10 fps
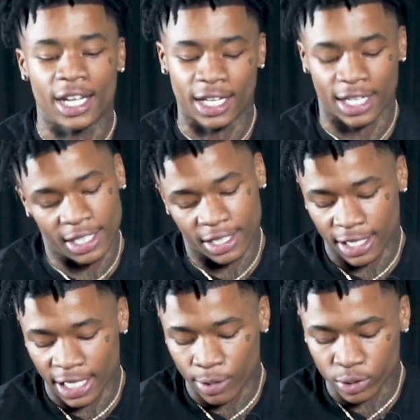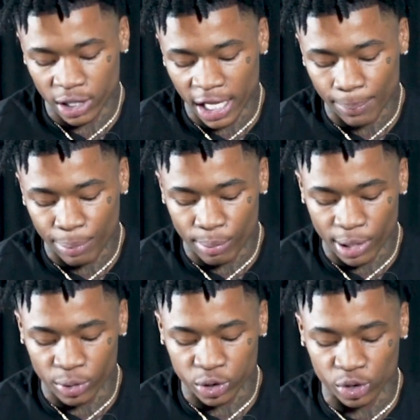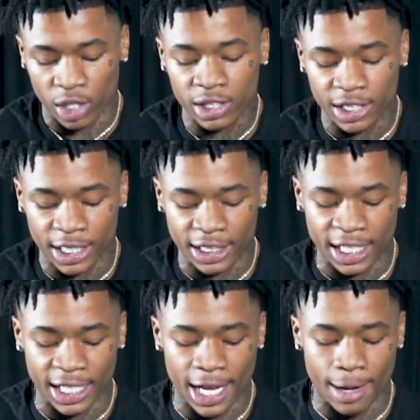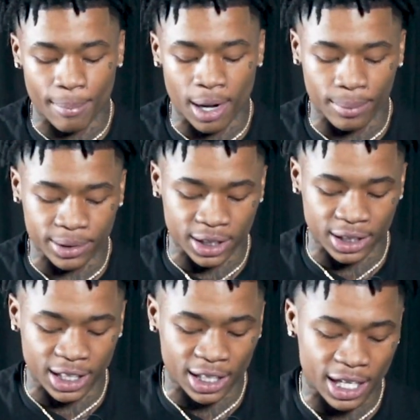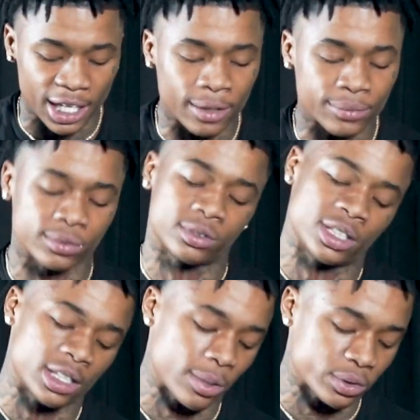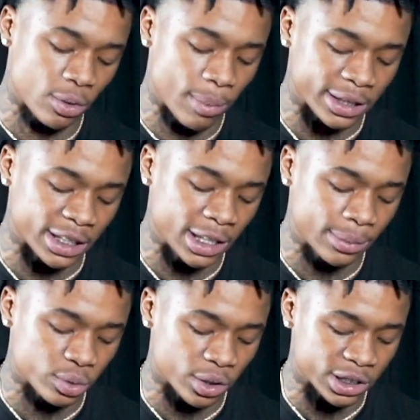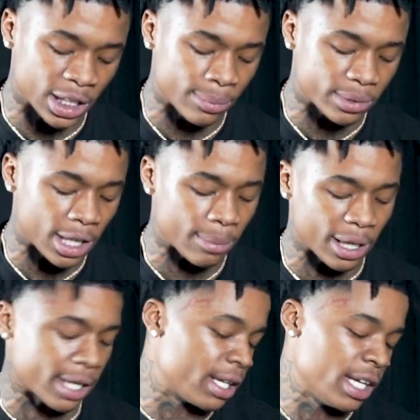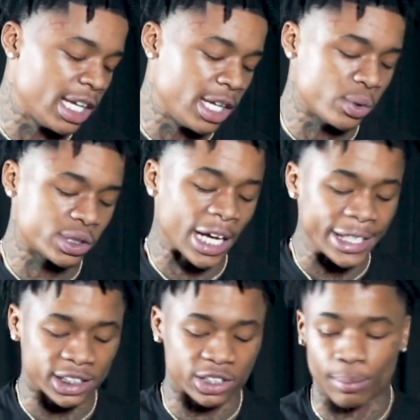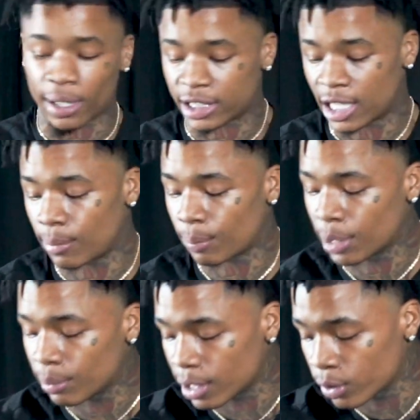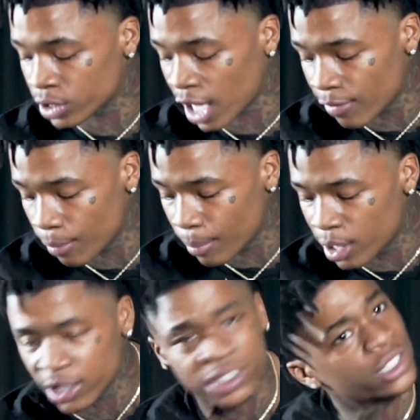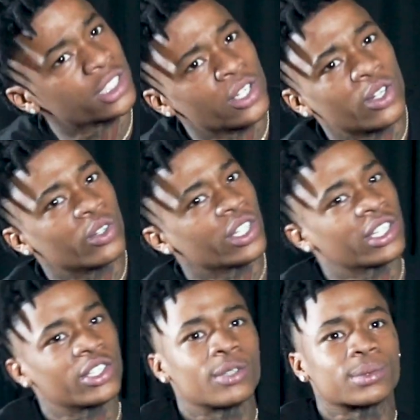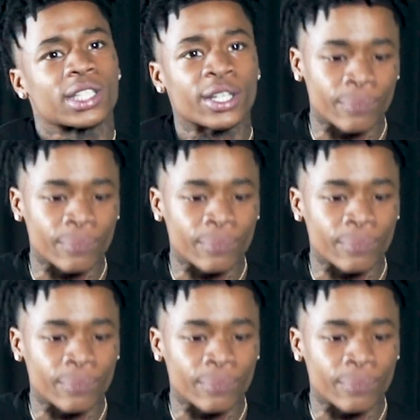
and it was a lot of people that were struggling and didn't have mamas and didn't have shit that was on my team. So at the same time, like, it was gangsters on my team and people that was having monitors on, and you know what I'm saying?